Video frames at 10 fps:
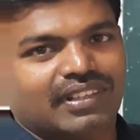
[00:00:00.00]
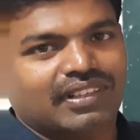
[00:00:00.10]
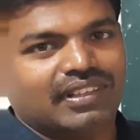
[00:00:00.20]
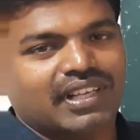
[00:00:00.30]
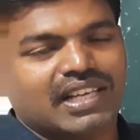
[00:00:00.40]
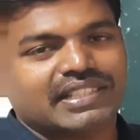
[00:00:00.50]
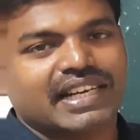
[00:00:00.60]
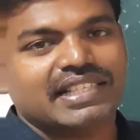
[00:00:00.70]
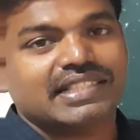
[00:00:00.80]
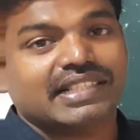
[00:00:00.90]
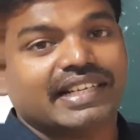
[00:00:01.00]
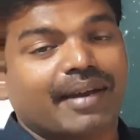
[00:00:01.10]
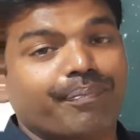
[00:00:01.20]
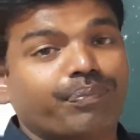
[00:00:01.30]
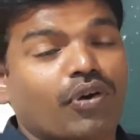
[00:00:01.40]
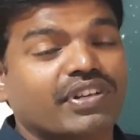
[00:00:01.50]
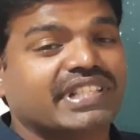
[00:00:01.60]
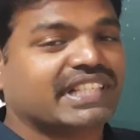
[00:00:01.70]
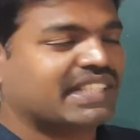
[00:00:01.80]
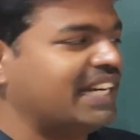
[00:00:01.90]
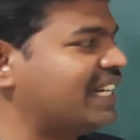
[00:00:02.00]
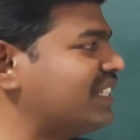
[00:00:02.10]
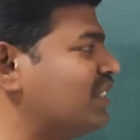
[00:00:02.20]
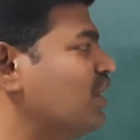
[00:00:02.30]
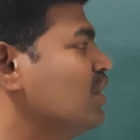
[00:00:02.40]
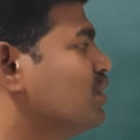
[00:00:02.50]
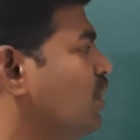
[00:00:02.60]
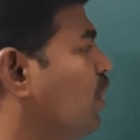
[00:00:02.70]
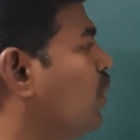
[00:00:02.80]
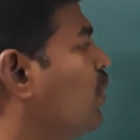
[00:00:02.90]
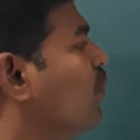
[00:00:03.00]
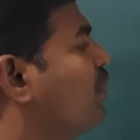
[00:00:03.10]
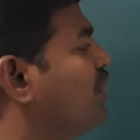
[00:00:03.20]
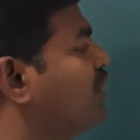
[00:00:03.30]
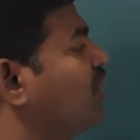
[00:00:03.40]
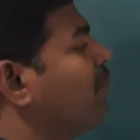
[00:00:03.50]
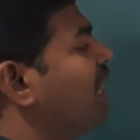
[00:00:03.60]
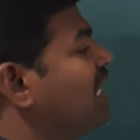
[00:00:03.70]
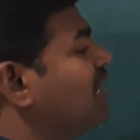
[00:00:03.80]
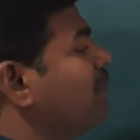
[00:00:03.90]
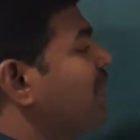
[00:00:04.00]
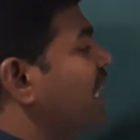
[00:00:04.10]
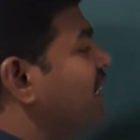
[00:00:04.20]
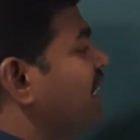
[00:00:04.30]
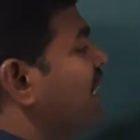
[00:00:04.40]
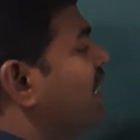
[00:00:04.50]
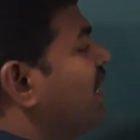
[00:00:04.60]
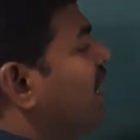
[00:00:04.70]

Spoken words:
They asked us 10 power 6 liters. So we should multiply the